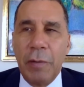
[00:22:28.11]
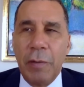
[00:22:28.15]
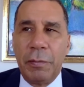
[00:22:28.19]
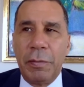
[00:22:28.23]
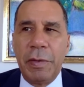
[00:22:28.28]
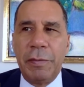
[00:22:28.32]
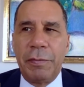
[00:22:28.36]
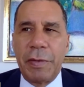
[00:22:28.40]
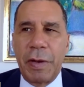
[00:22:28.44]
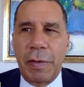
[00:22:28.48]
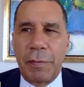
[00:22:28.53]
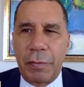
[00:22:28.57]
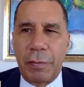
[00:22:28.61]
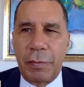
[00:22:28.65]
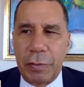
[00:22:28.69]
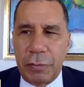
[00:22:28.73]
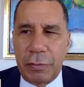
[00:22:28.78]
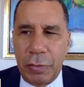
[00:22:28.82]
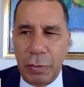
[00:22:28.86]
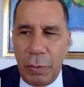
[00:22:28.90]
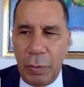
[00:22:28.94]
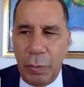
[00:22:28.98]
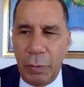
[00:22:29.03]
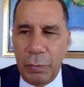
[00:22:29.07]
We've never
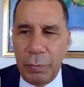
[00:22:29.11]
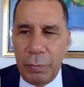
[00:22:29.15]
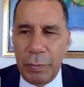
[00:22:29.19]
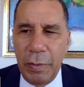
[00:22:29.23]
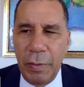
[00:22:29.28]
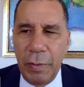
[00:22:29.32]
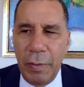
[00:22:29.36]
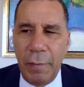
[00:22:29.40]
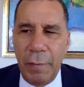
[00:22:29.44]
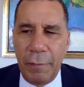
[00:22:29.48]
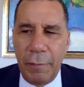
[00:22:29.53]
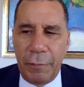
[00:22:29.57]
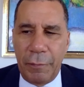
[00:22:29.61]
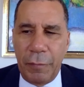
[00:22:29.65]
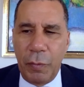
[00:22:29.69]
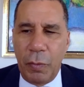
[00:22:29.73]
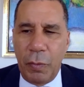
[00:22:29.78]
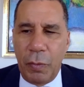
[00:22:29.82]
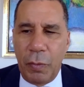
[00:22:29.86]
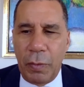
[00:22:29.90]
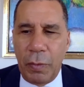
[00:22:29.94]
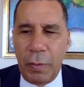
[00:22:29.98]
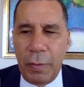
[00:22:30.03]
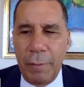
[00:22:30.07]
atoned
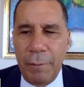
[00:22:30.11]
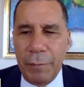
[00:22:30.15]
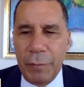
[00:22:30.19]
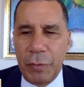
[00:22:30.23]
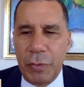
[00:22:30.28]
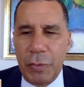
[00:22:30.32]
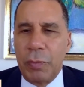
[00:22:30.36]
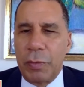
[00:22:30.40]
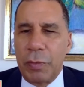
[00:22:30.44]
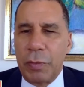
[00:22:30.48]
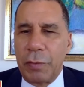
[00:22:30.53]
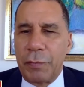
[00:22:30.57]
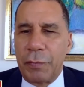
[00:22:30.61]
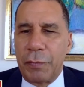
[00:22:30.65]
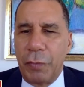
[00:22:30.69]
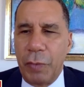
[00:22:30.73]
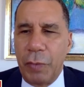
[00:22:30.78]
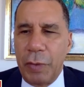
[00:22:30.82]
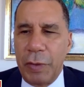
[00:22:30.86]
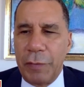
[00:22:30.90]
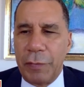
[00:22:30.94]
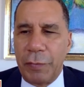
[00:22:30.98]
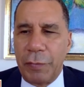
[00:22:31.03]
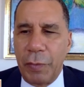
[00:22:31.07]
for
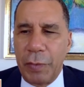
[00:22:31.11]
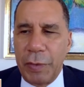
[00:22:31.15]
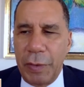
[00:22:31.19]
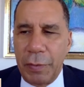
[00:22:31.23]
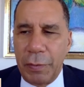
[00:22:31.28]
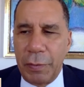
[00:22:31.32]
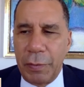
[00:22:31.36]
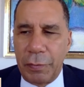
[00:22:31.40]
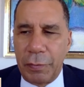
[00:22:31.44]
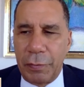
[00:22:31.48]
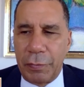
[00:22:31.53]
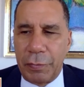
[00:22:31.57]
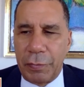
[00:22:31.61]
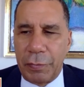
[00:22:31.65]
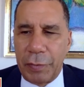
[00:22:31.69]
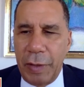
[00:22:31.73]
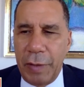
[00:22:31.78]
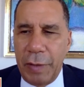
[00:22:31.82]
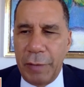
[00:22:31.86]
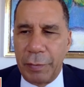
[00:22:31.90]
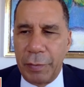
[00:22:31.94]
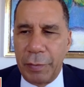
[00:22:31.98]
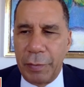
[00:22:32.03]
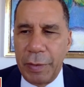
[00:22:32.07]
244 years of
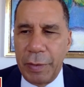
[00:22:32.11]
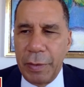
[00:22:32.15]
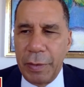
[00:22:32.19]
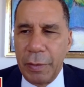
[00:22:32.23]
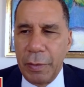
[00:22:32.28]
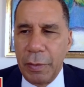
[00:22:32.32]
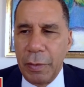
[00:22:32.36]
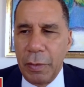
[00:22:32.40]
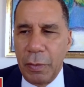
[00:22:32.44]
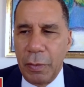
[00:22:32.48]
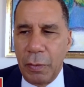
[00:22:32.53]
slavery